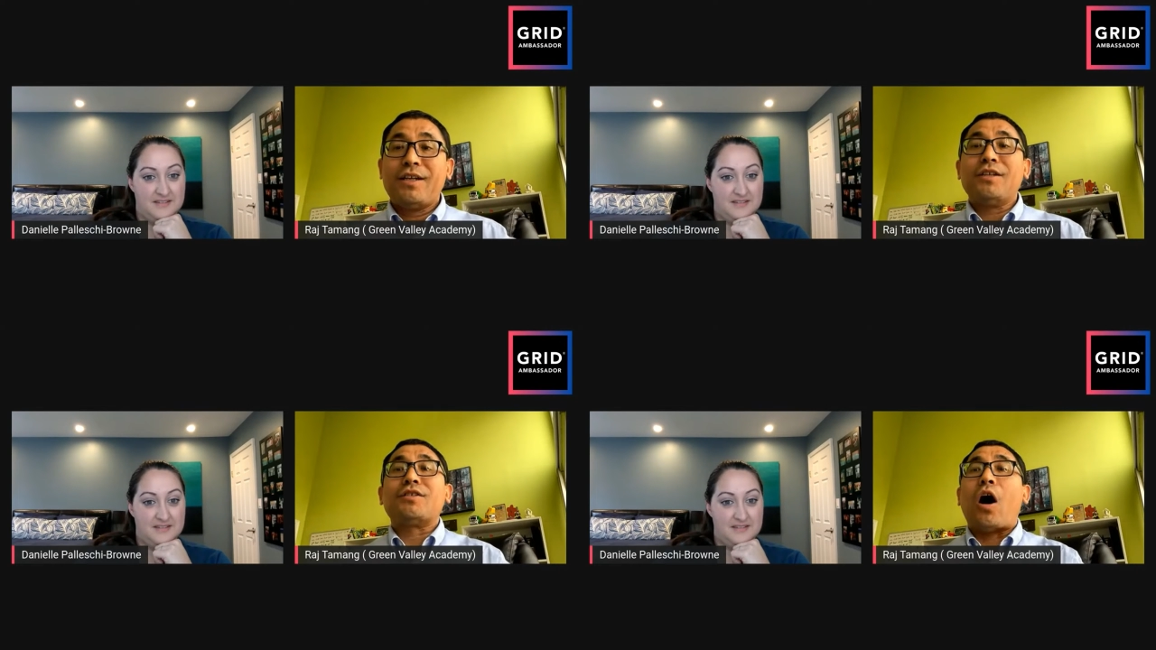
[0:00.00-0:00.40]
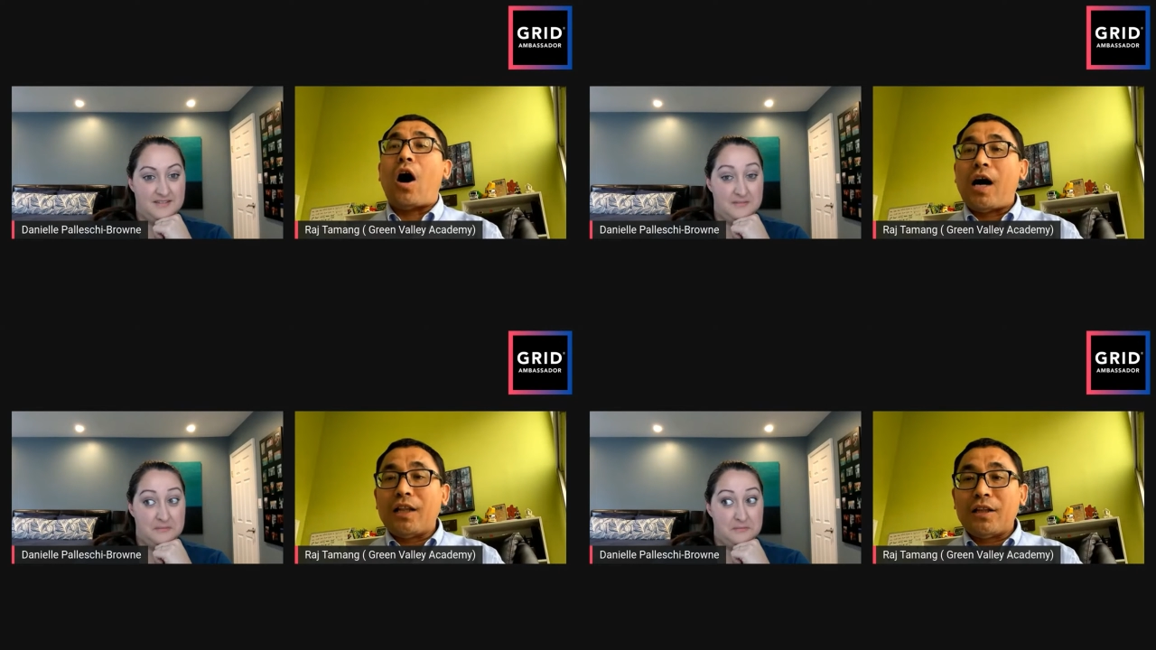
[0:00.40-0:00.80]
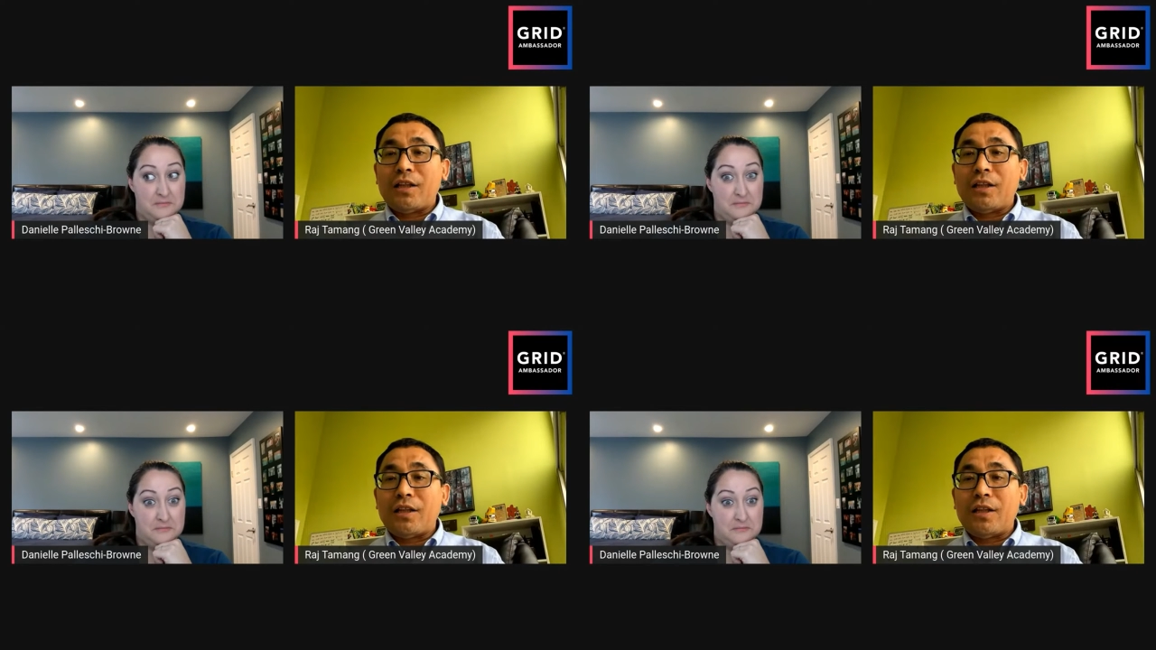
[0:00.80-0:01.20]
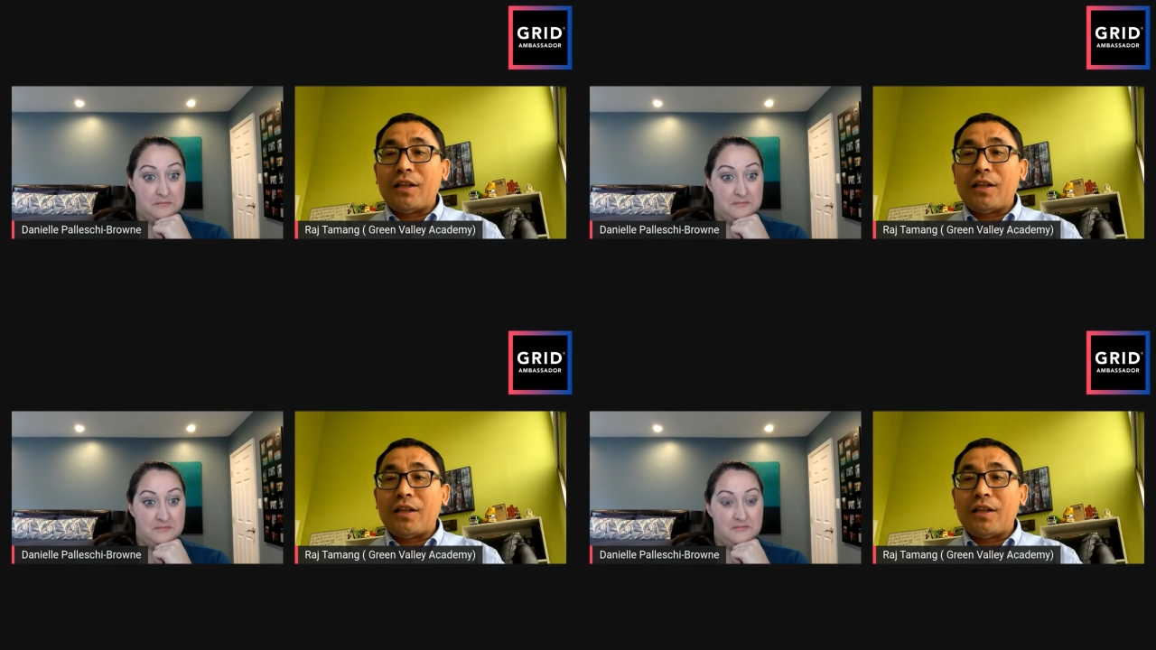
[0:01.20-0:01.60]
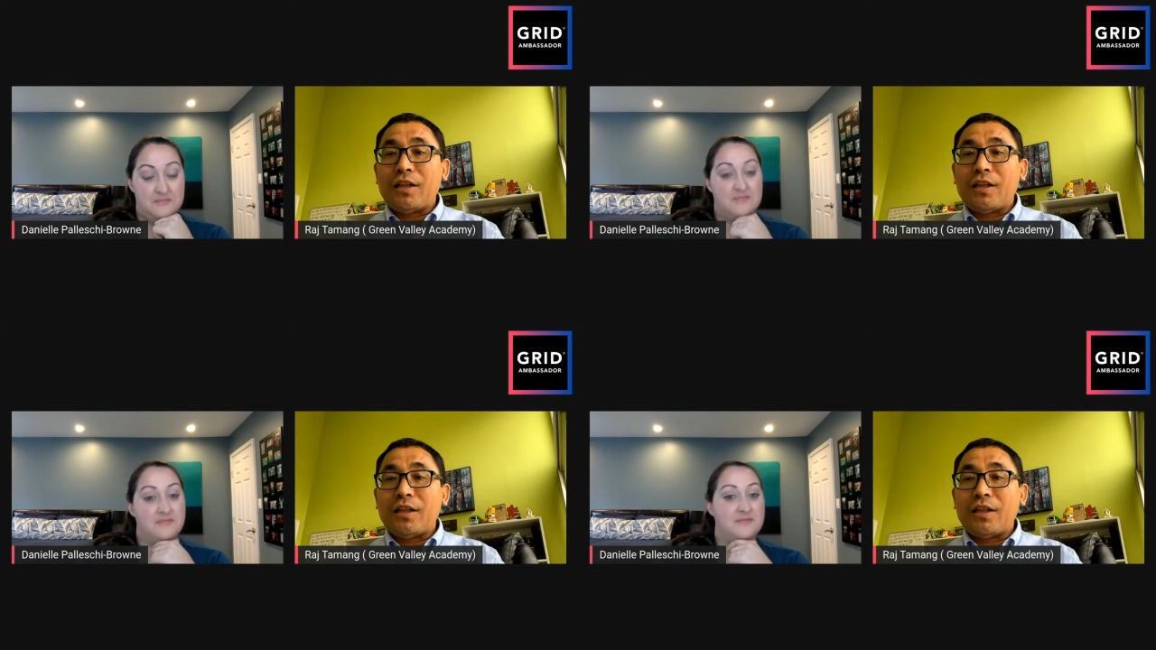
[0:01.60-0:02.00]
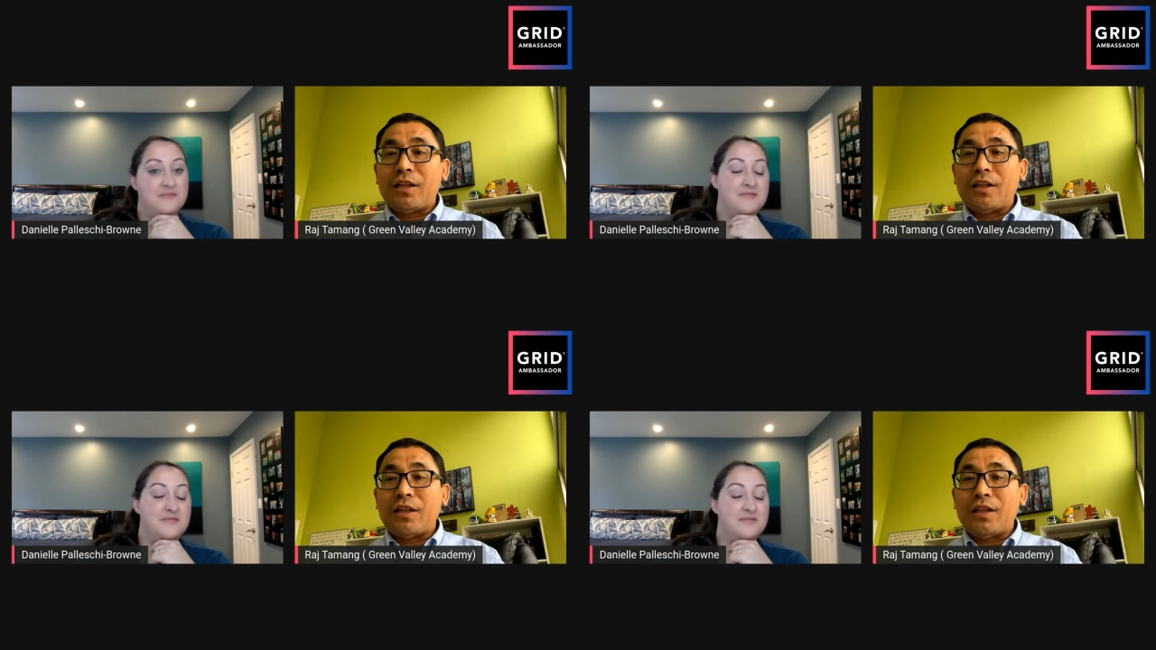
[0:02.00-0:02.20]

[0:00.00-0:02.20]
Speaker 1: It's all open stairs,